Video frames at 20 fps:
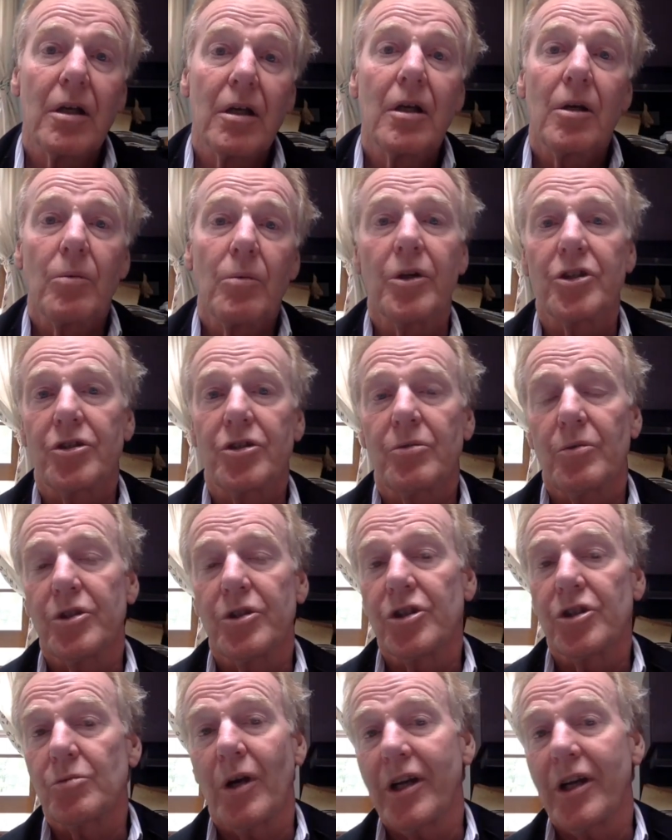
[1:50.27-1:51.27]
Yeah. Which,
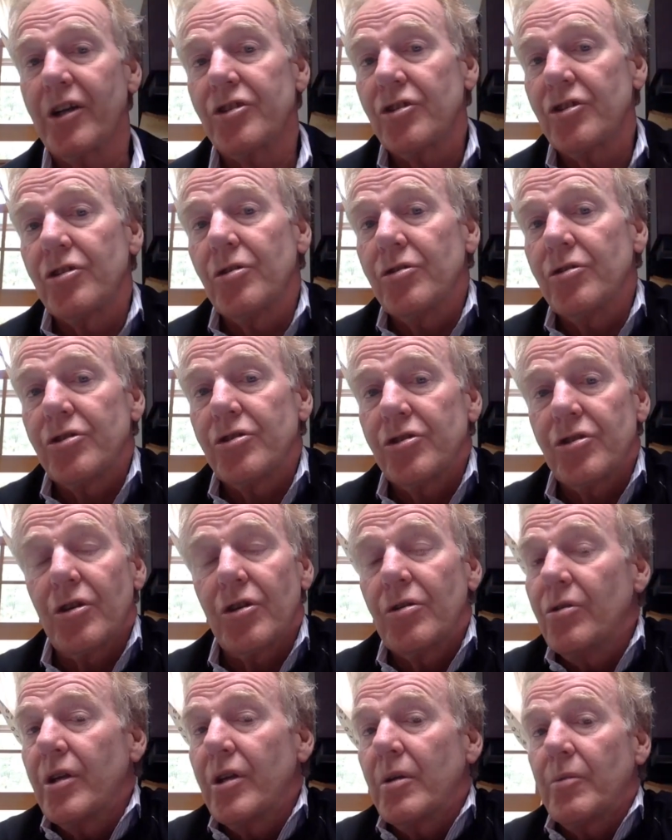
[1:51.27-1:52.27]
which, is what institutions,
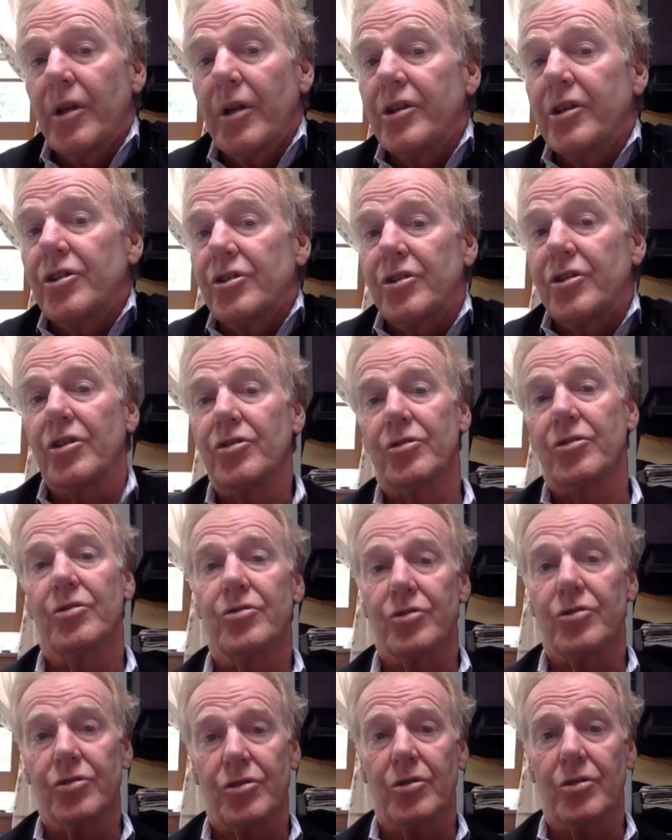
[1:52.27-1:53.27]
including religious
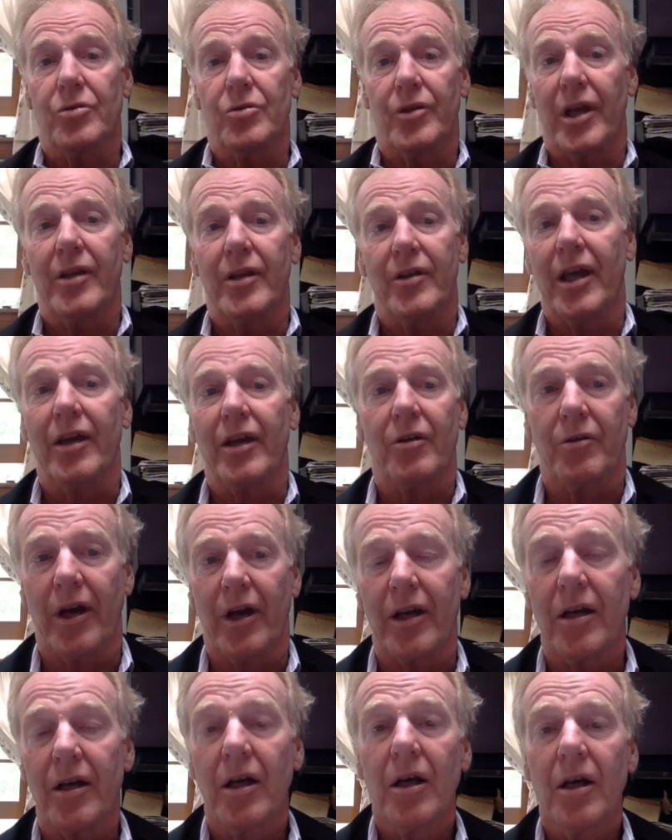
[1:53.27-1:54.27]
institutions, do. They, they
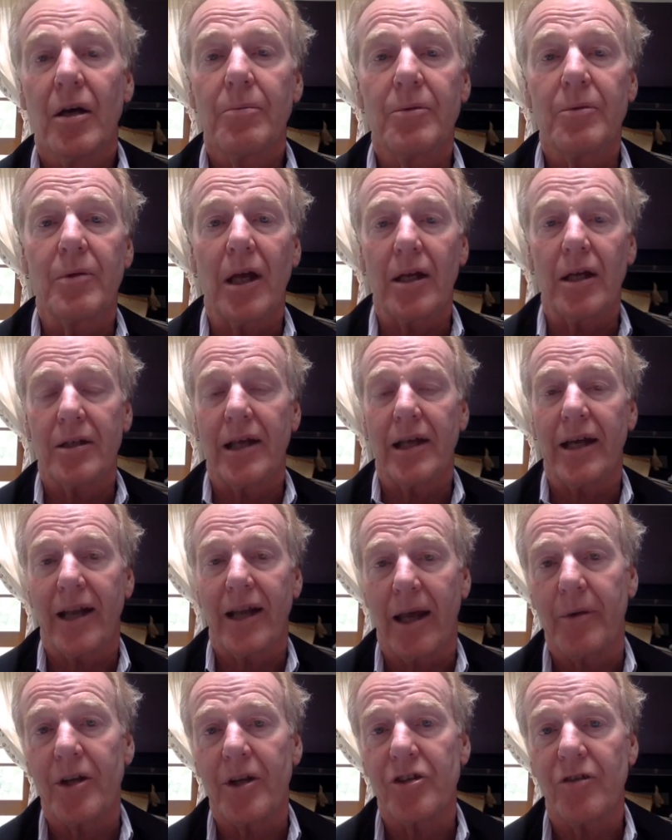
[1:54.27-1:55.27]
create right. uh,
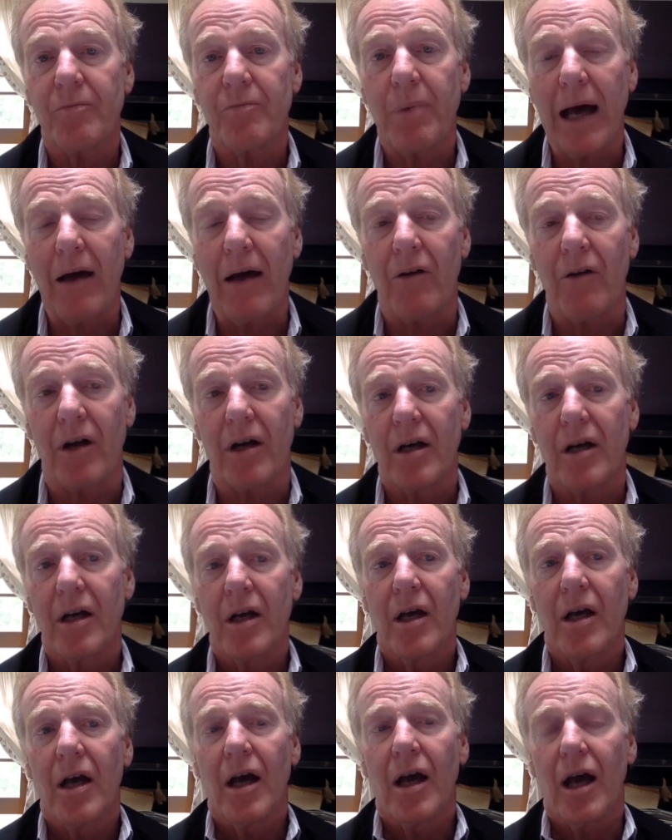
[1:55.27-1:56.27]
dynamics of power.
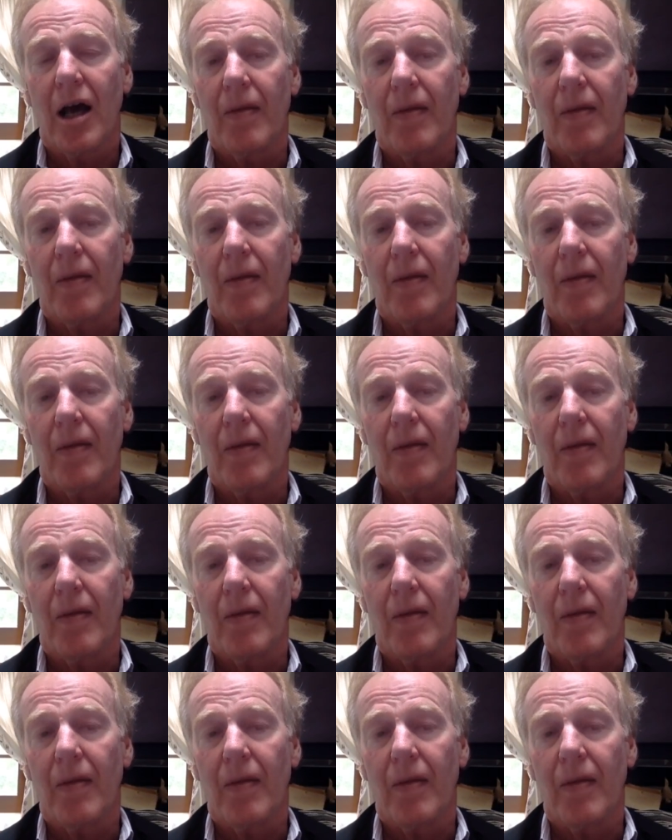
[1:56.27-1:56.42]
Mm.